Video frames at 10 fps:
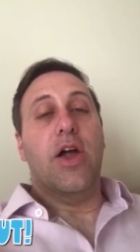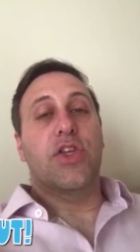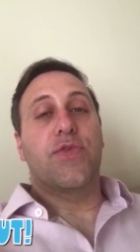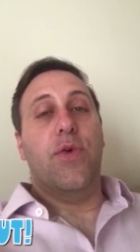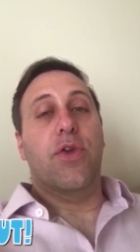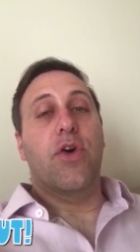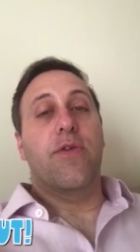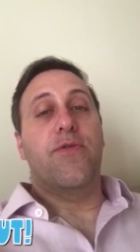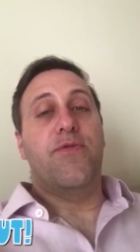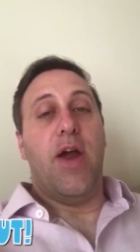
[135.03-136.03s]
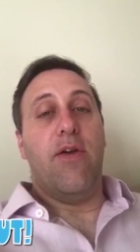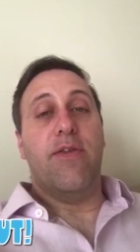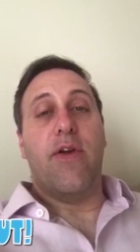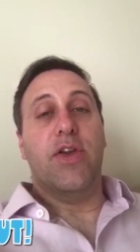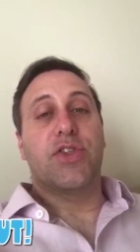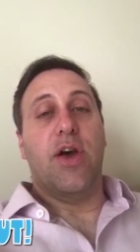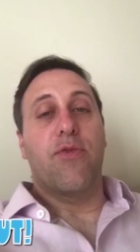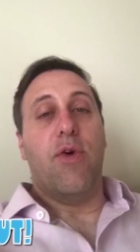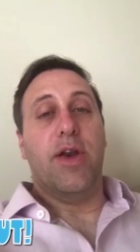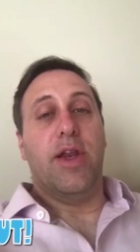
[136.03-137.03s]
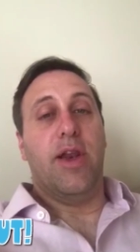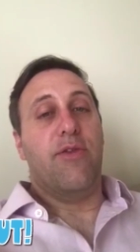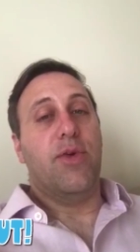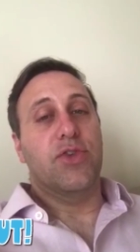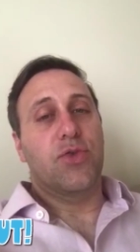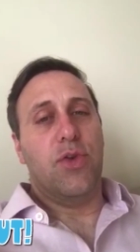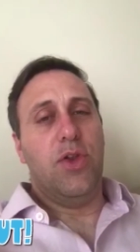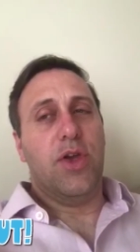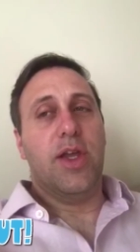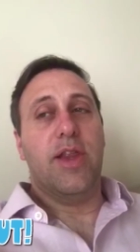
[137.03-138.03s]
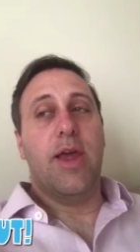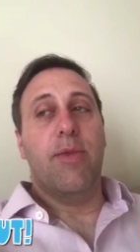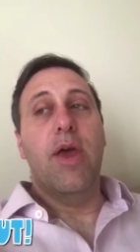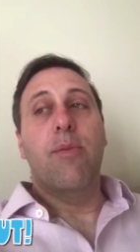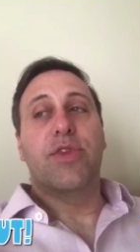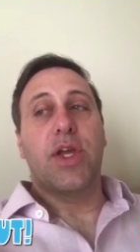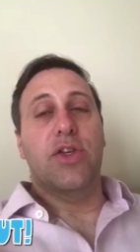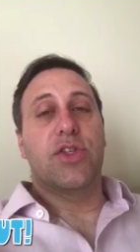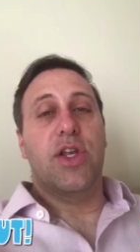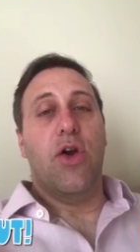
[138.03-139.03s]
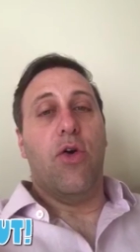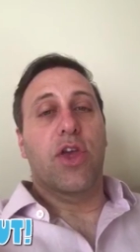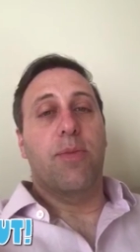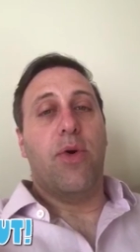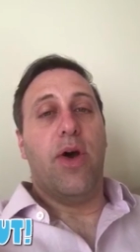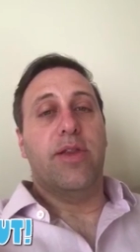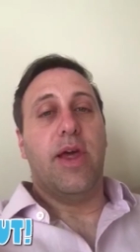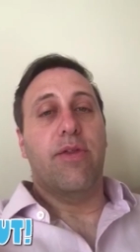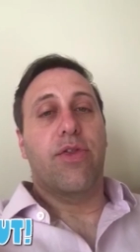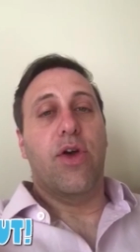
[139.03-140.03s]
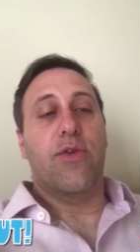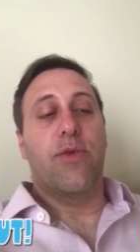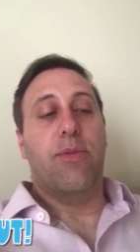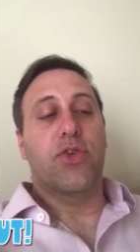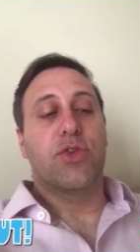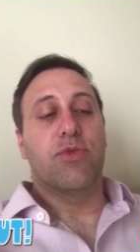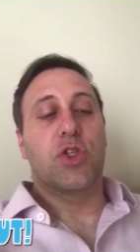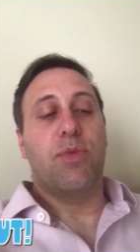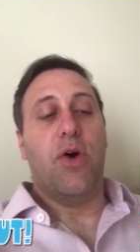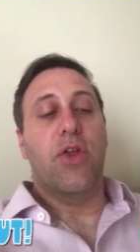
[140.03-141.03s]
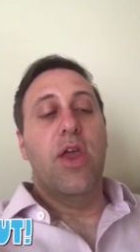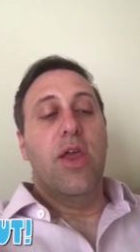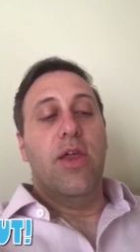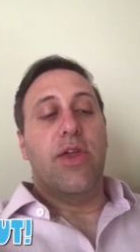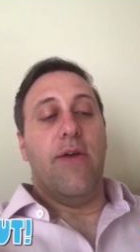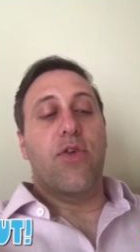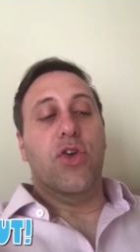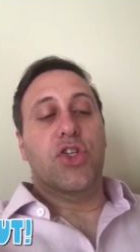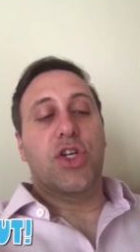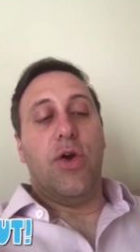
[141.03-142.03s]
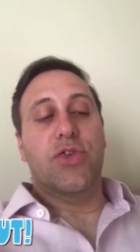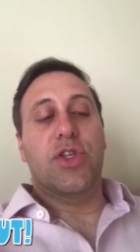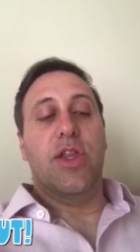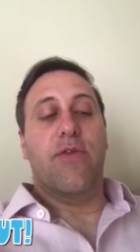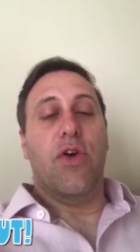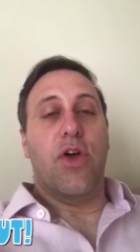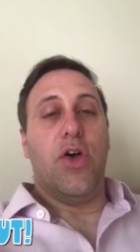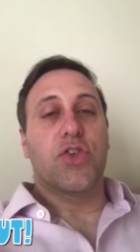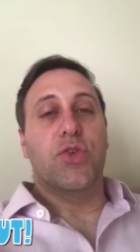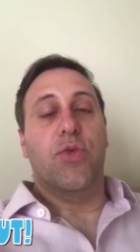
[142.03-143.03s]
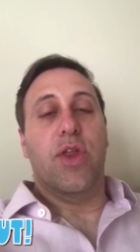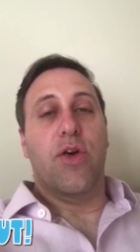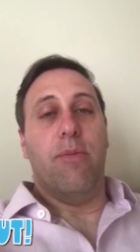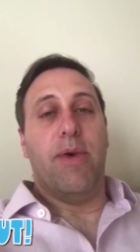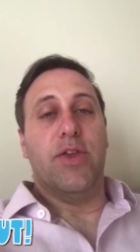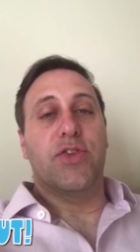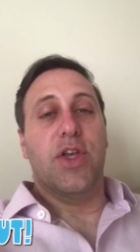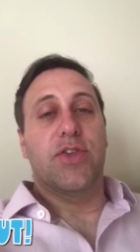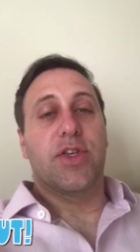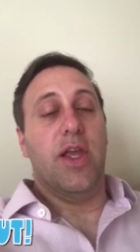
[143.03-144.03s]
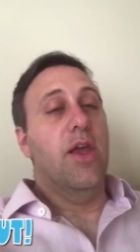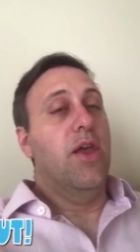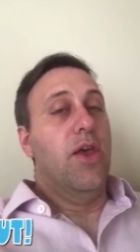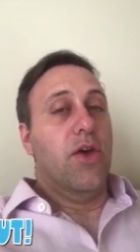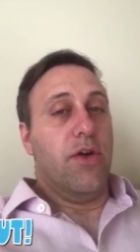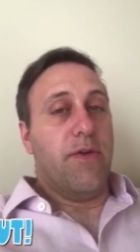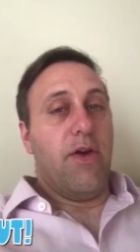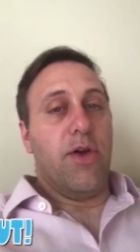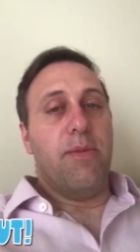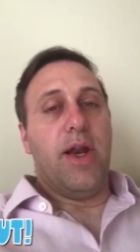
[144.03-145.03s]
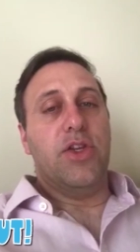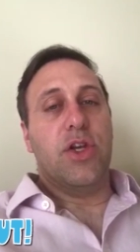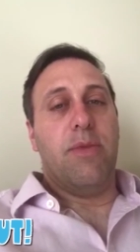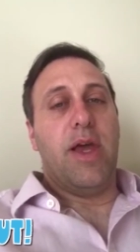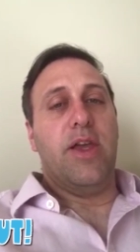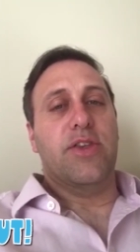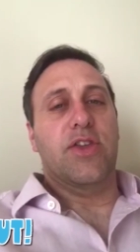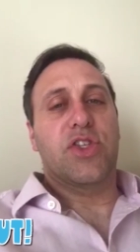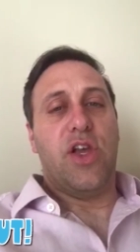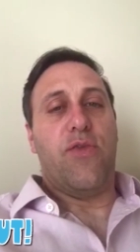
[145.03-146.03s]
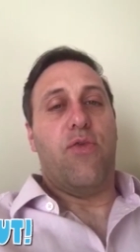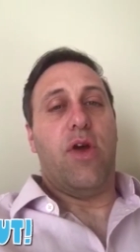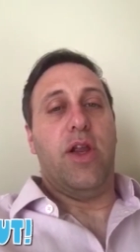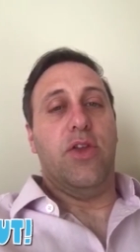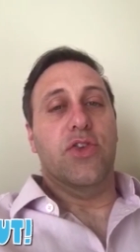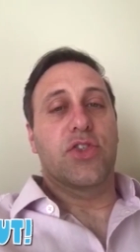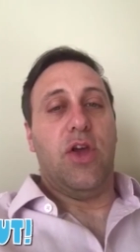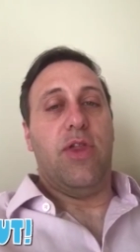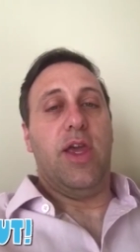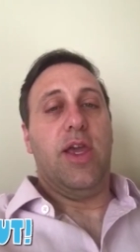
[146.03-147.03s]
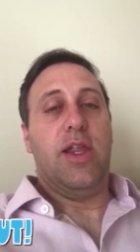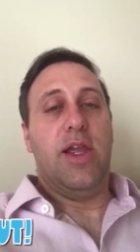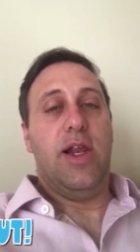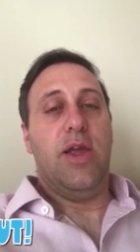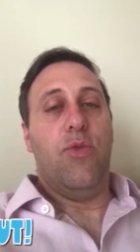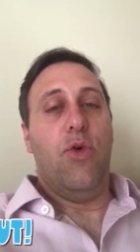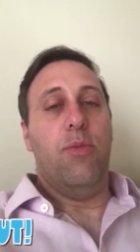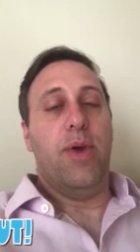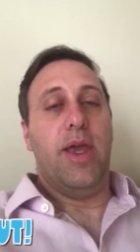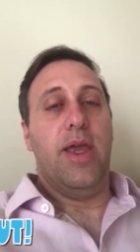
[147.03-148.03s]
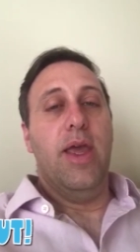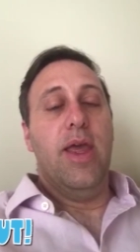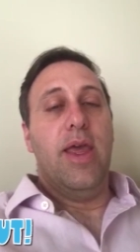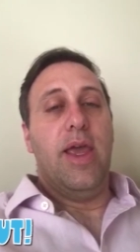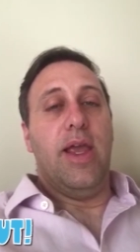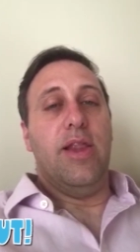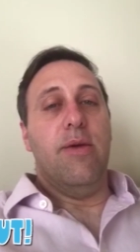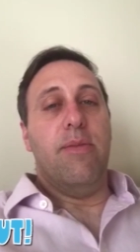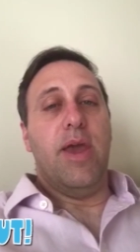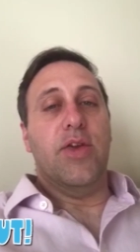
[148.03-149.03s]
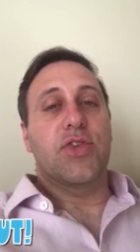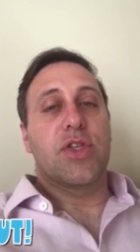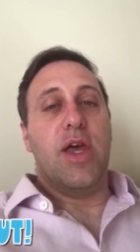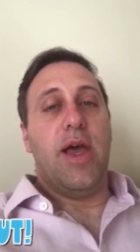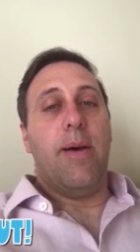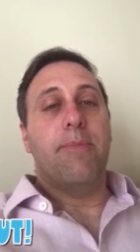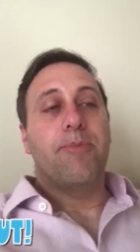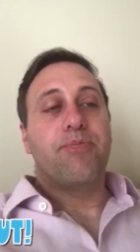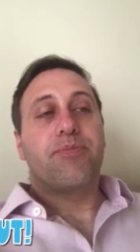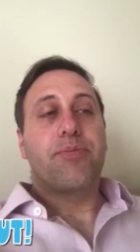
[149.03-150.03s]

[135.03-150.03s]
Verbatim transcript: Huddersfield have got a very, very tough run in, and everyone's sort of looking at them potentially occupying that third from bottom spot. They've got Chelsea, they've got Arsenal, and they've got Man City. Got a very good manager, but that is a tough run in, so they clearly will be in the mix there.